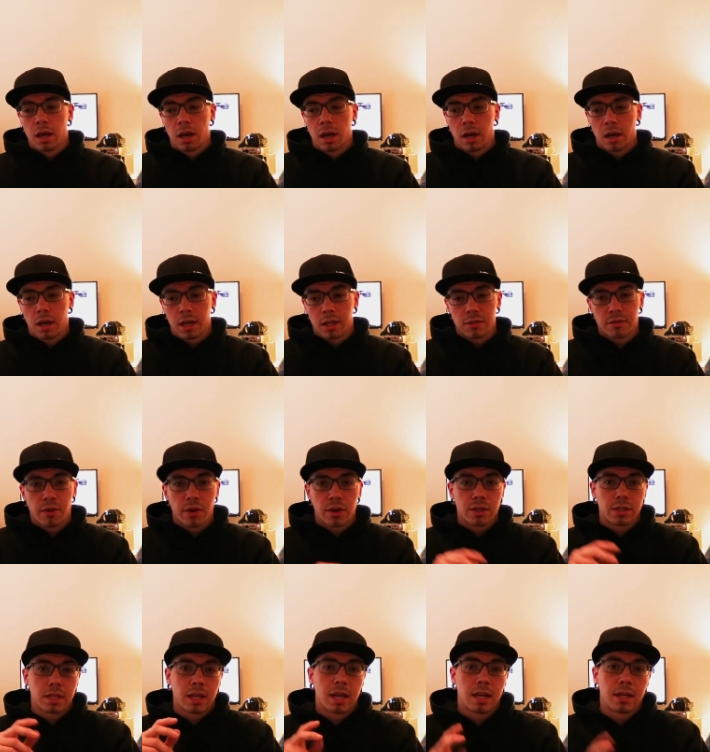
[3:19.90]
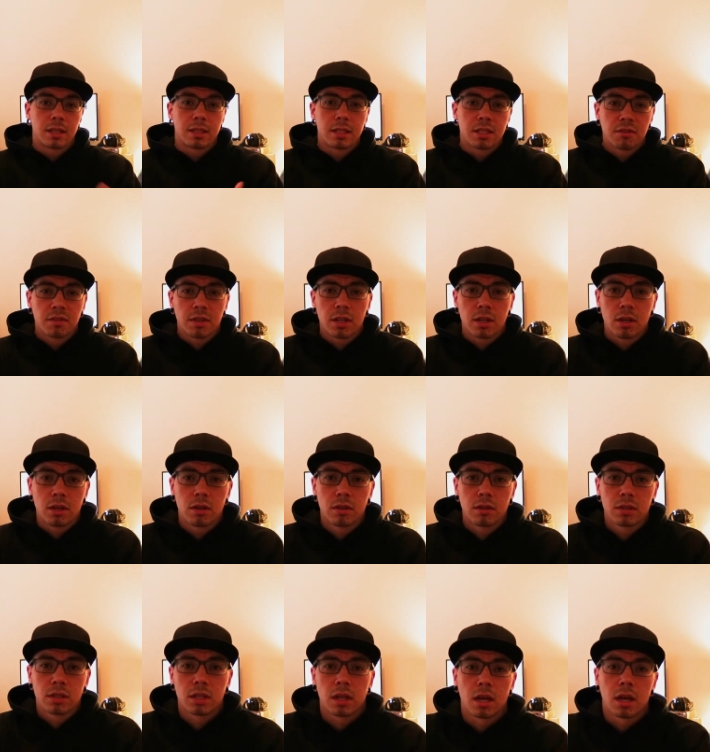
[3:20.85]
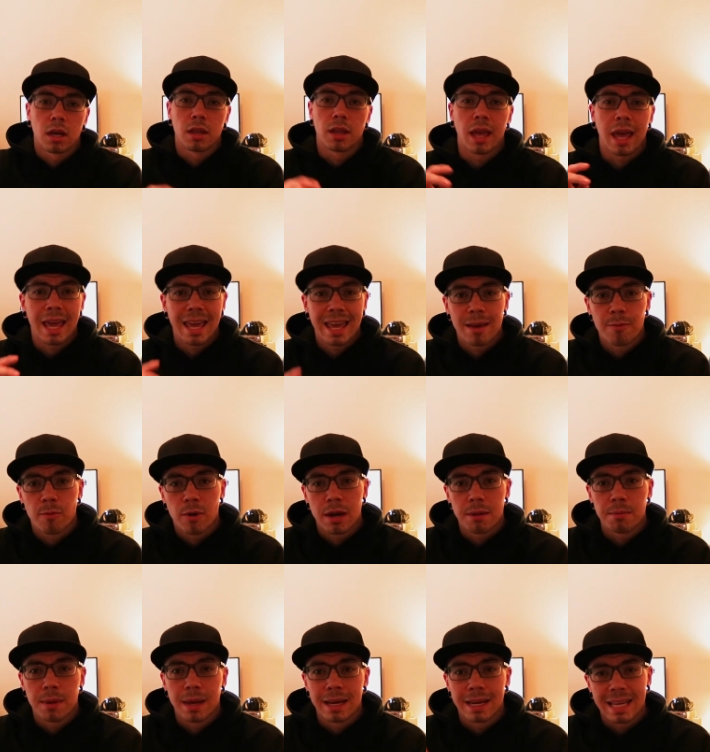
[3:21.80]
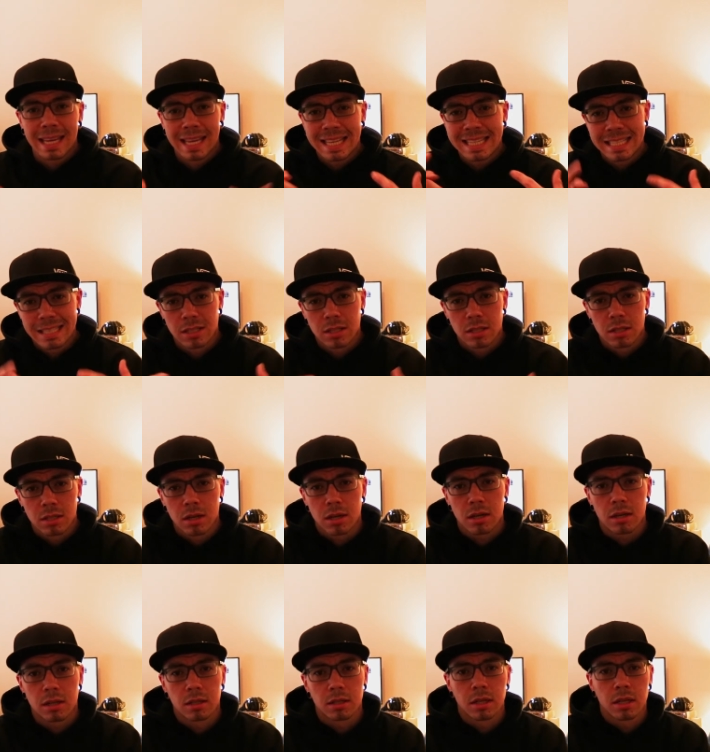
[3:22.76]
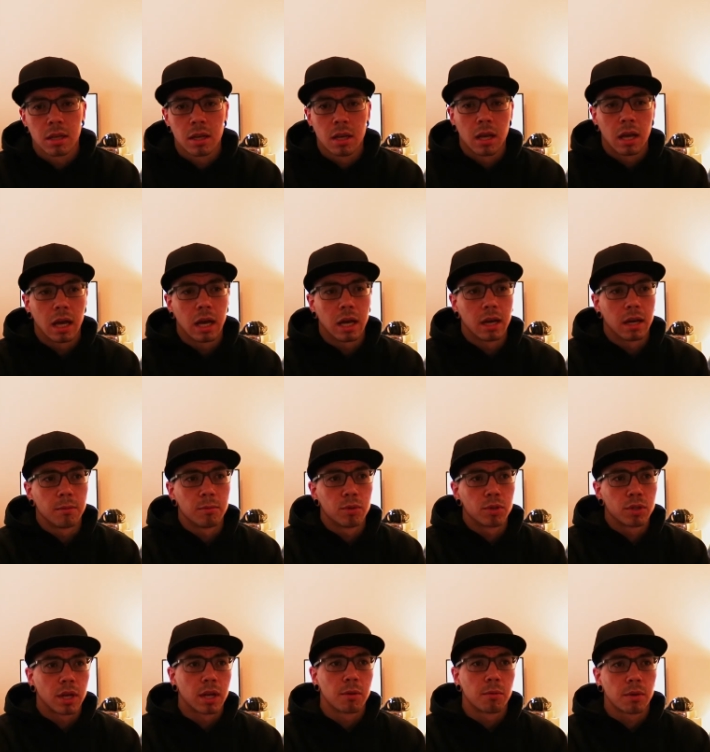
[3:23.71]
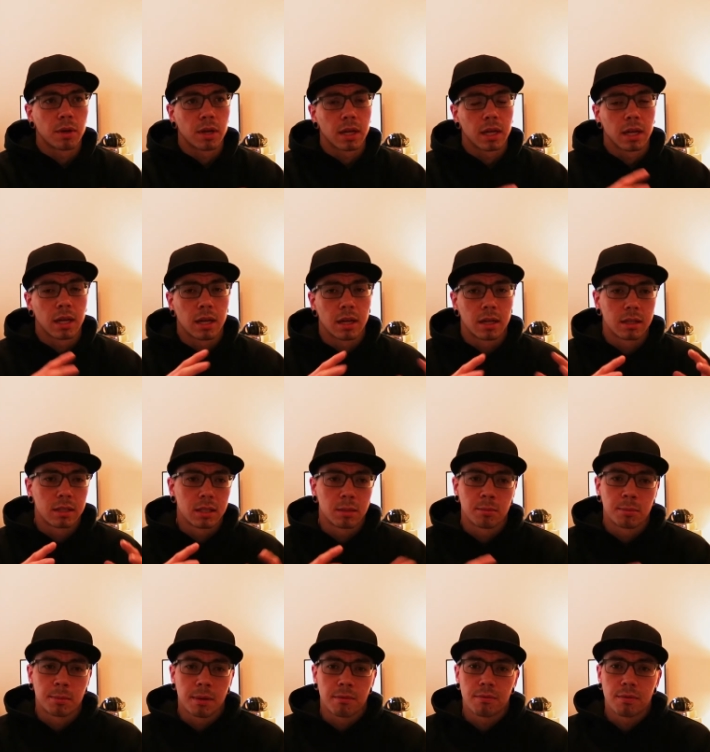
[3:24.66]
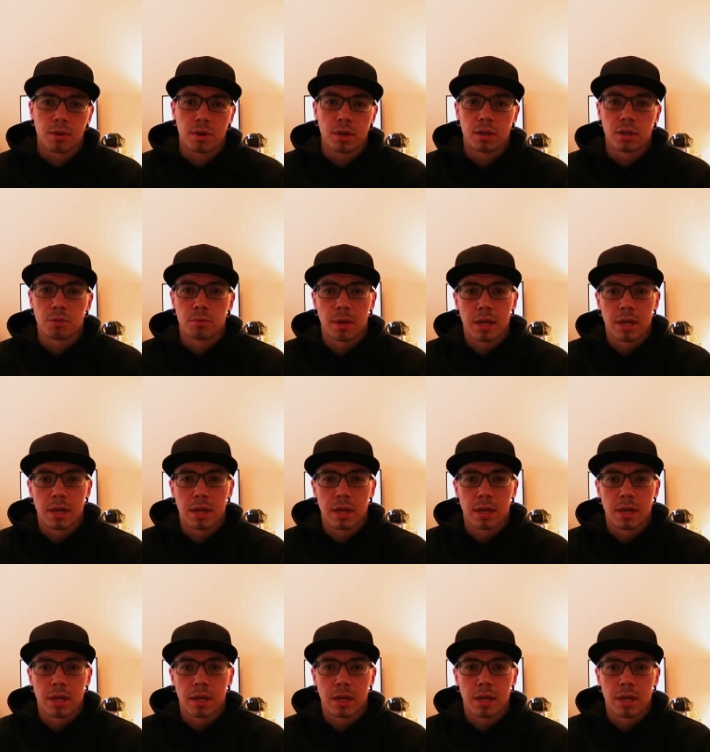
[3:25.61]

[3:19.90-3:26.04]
As far as the Honda Civic goes, the AEM wideband is installed. I'm just kind of working on some of my footage.